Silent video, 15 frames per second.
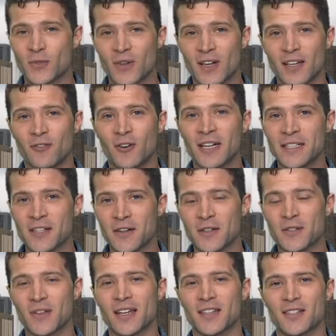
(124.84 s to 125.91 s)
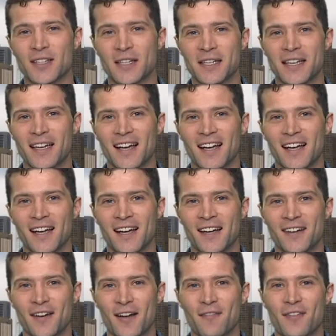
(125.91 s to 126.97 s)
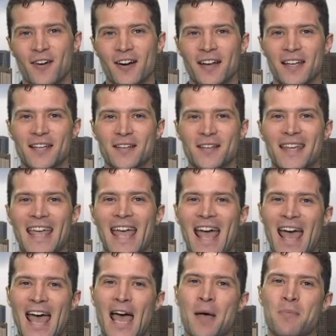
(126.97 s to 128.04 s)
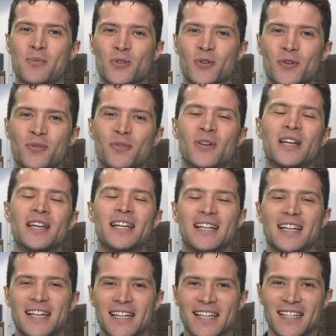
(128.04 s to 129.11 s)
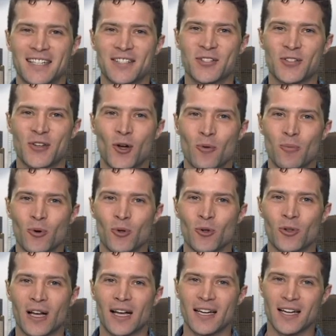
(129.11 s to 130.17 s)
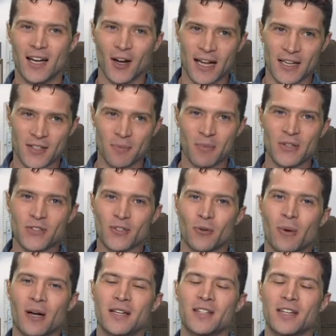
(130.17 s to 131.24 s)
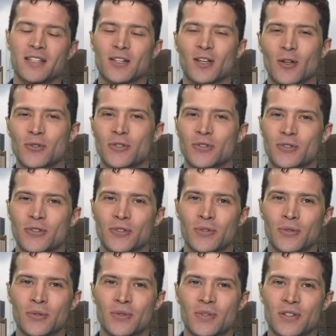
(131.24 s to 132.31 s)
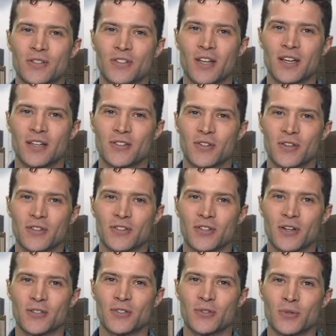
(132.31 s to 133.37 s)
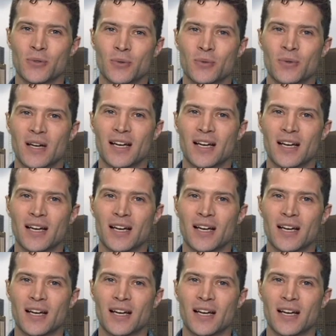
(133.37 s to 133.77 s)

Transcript: right. Right now it's actually a very calm sort of snowball. As the months go by, as it gets closer to the sun, it's going to start to